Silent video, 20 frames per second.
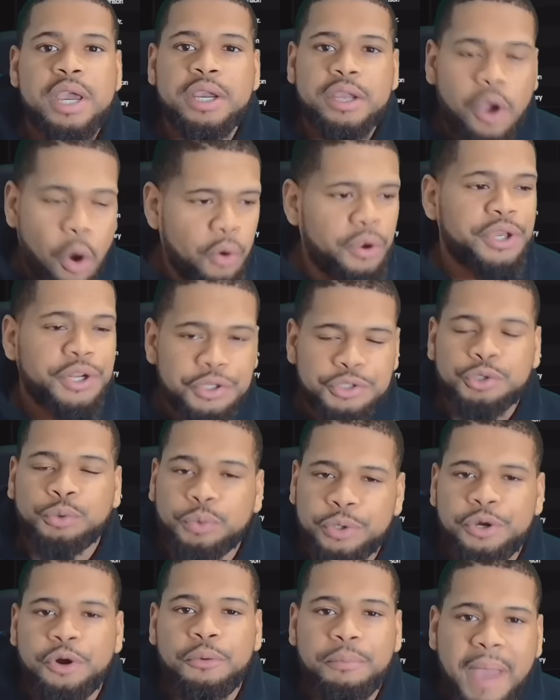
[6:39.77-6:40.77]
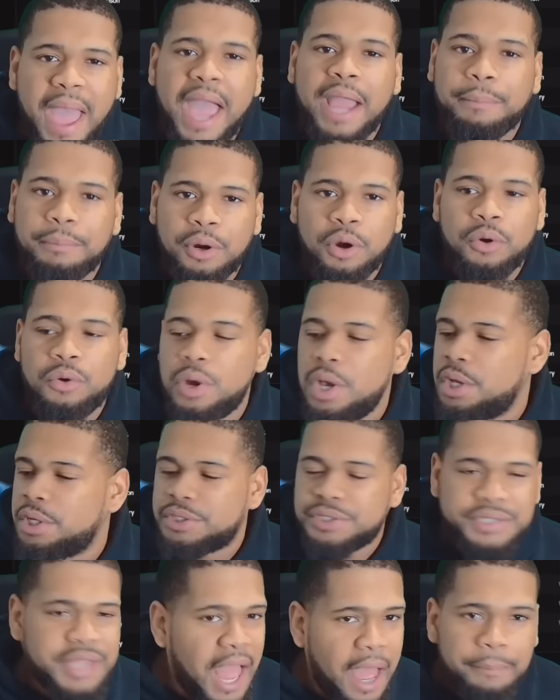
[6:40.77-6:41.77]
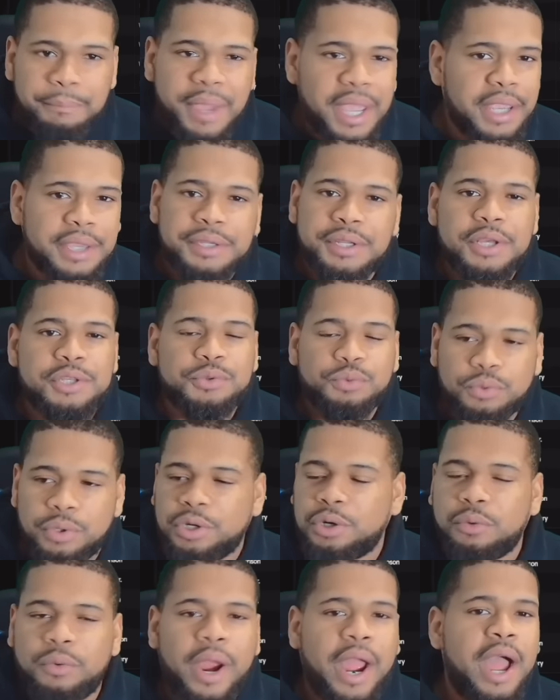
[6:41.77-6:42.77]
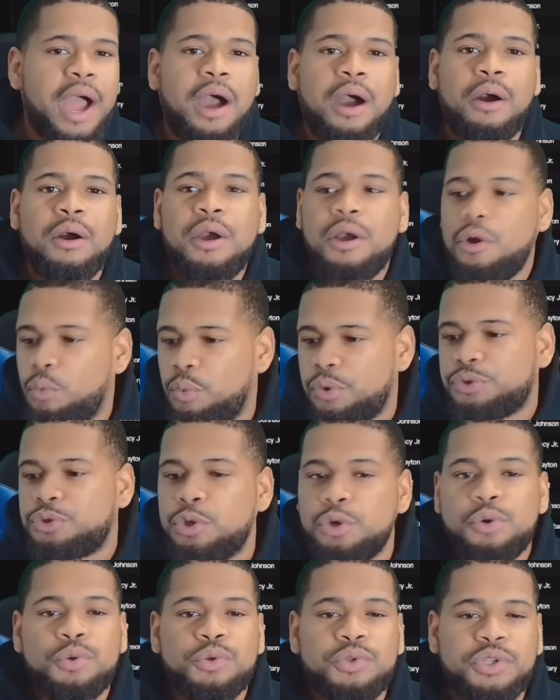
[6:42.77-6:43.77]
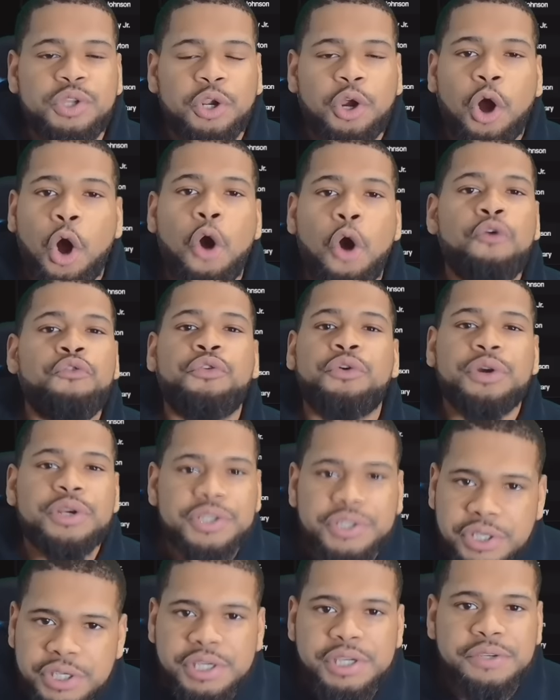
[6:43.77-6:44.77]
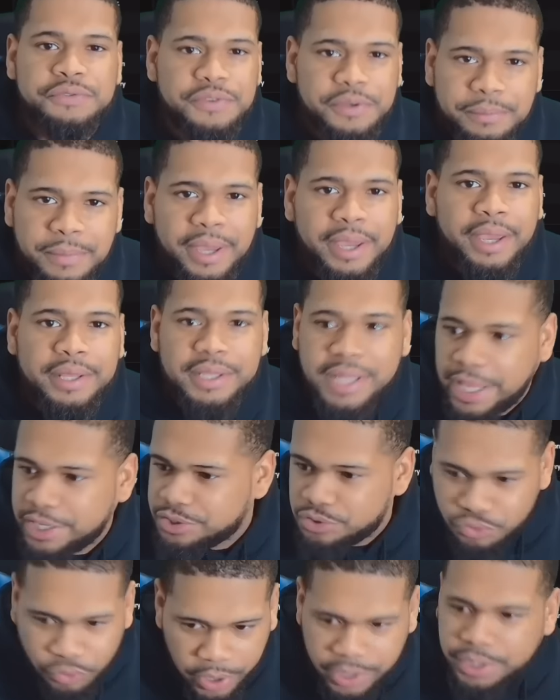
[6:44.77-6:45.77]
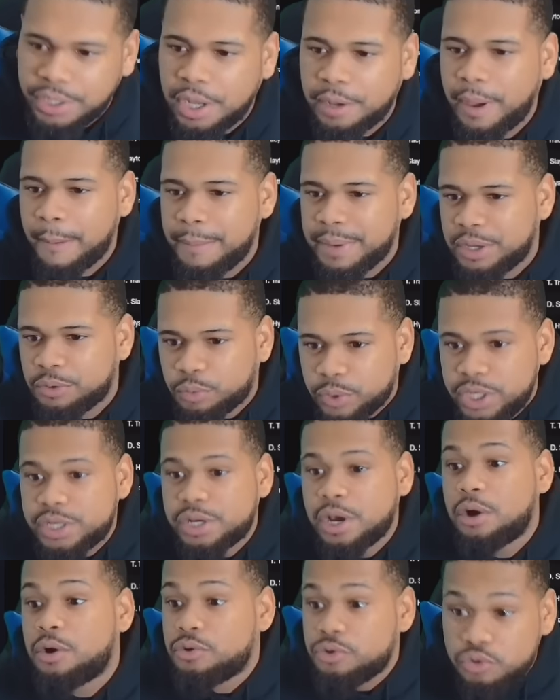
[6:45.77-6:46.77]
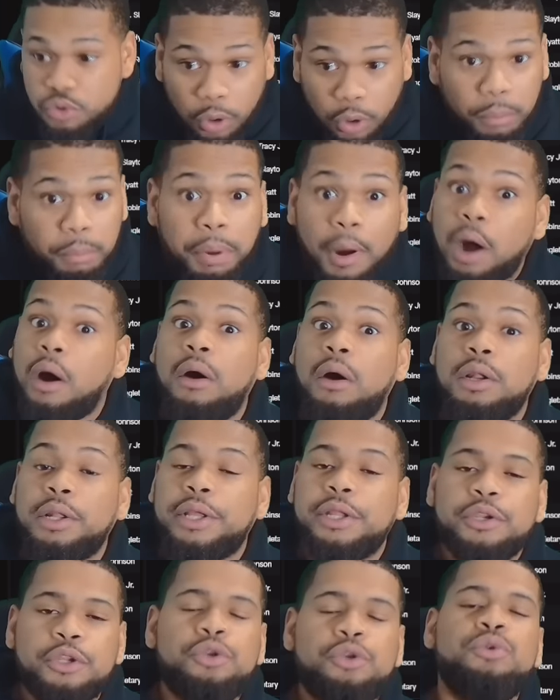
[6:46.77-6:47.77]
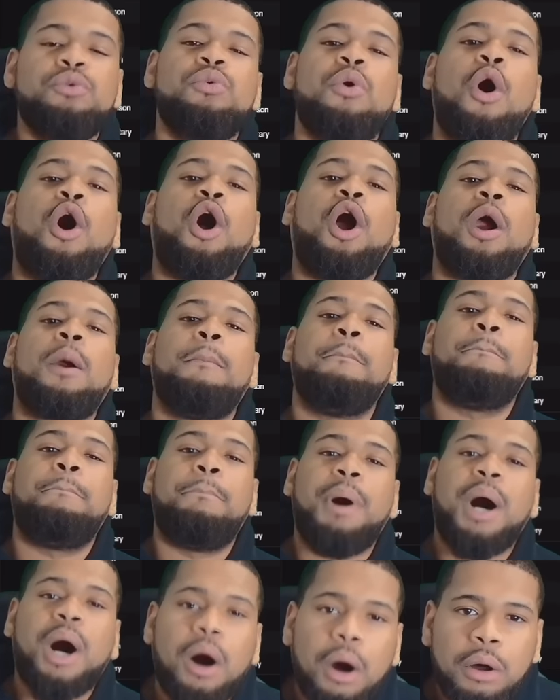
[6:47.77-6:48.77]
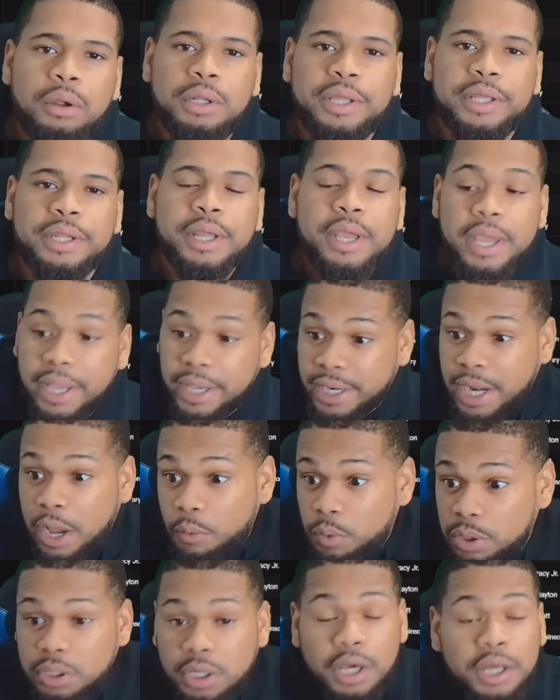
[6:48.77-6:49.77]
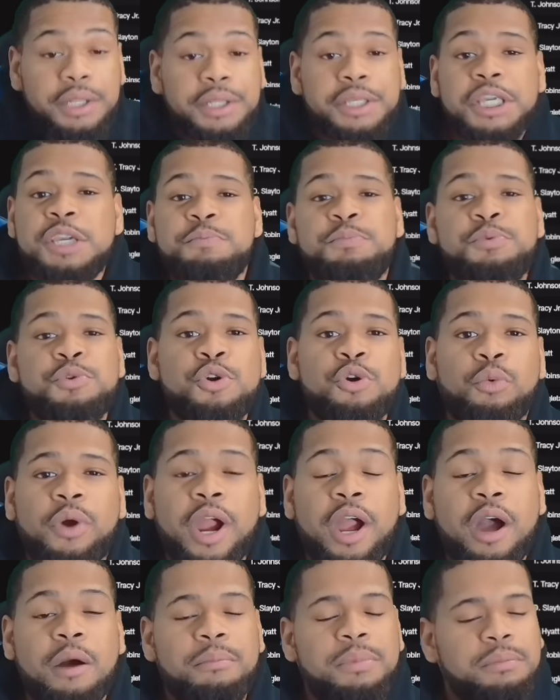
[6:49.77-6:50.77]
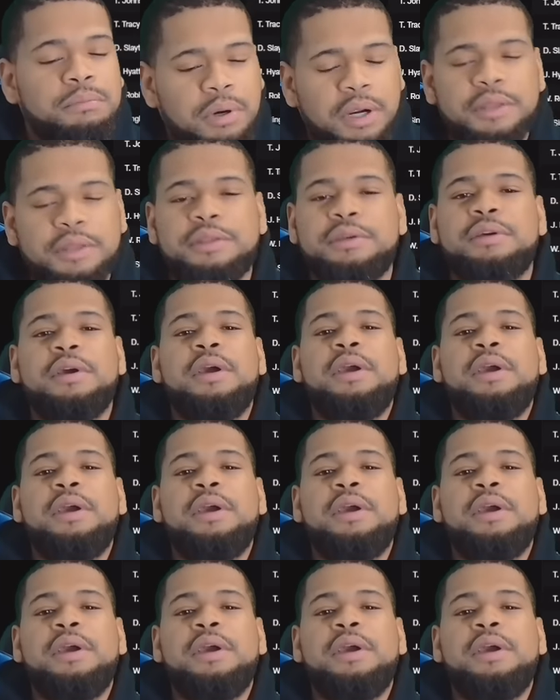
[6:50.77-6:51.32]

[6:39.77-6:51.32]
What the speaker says: Go get us a real back, bro. Stop making us run around with dudes that are overachieving, man. Like, straight up. I mean, Rico, you are balling. You are balling. And I would love to keep you around, but, brother,